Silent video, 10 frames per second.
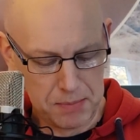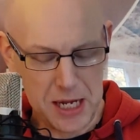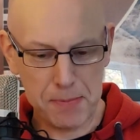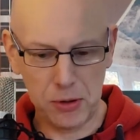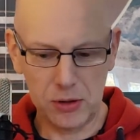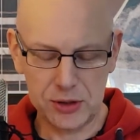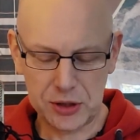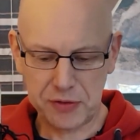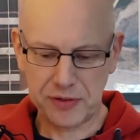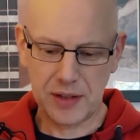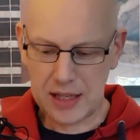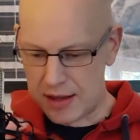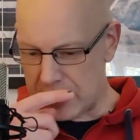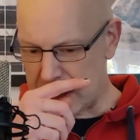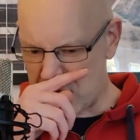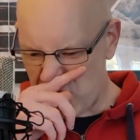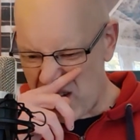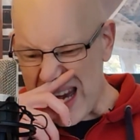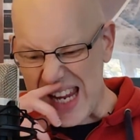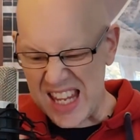people sort of, there's
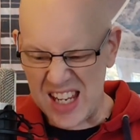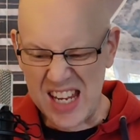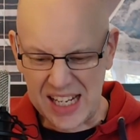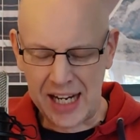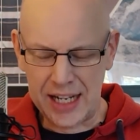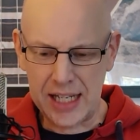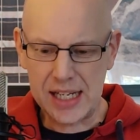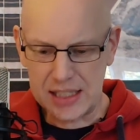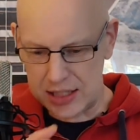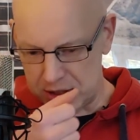three that you kind of need